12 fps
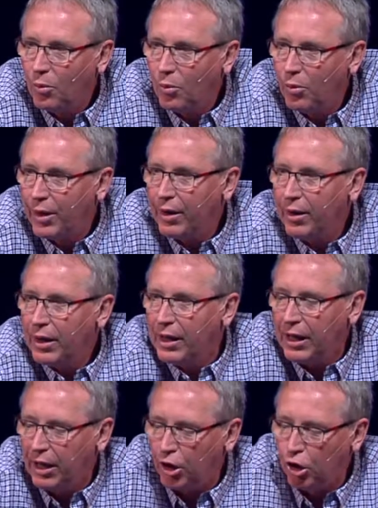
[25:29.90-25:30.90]
where
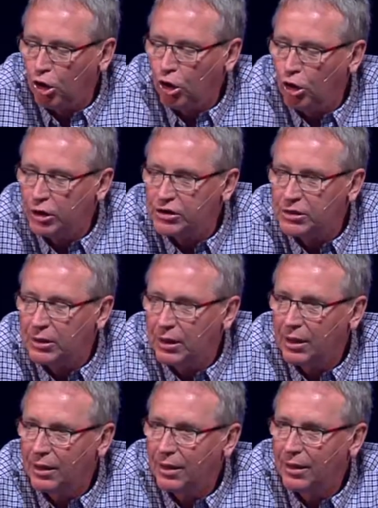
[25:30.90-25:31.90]
it looks
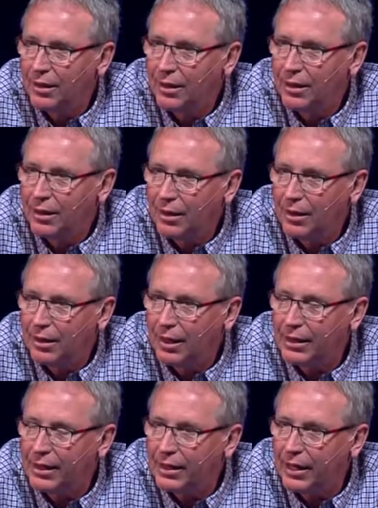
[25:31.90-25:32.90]

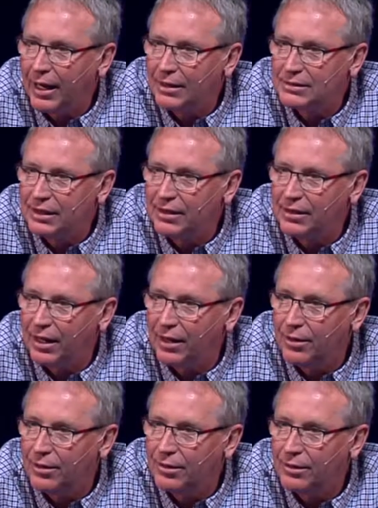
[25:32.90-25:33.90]
like a gas
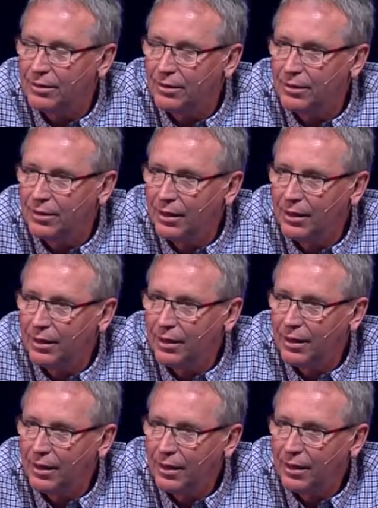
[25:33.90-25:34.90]
container,
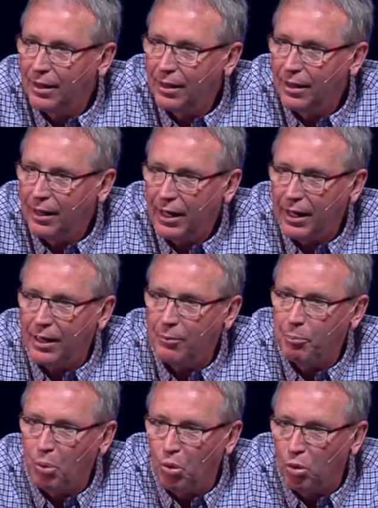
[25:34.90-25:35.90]
and
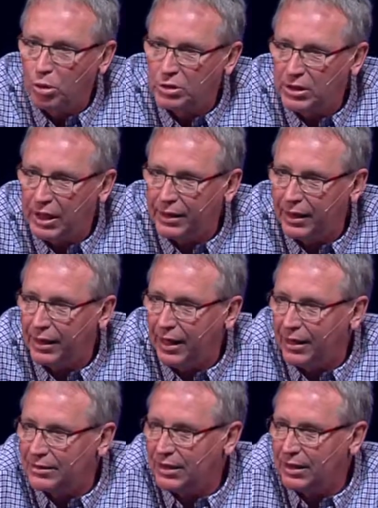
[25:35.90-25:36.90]
it pours like a
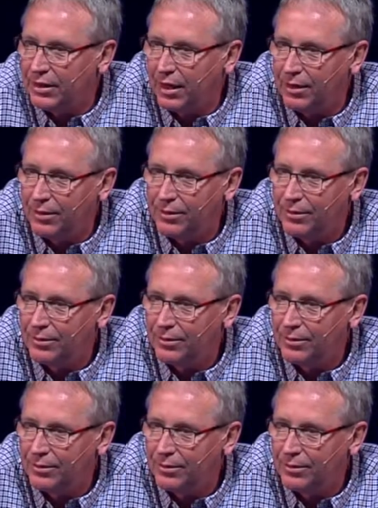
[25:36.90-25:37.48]
gas container,